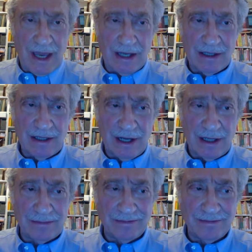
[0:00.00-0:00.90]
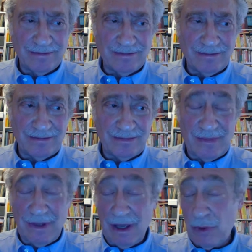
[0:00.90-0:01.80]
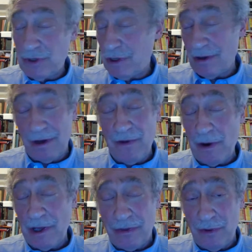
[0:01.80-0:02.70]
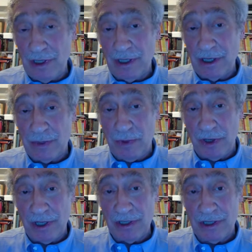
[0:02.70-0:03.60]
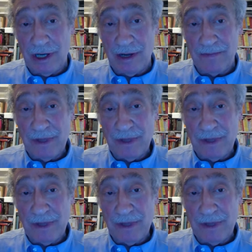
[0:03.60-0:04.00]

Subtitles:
And it was a very thrilling experience.